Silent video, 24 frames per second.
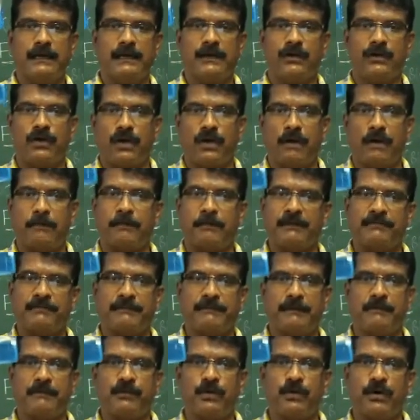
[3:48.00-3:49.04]
copper
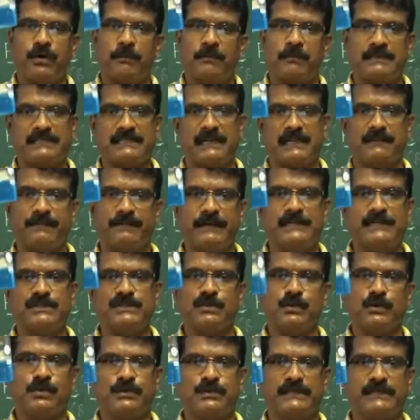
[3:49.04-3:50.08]
from copper sulfate
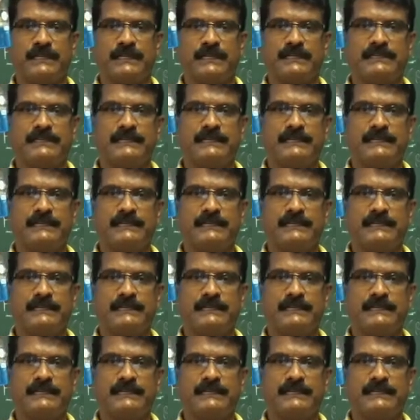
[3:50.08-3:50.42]
solution.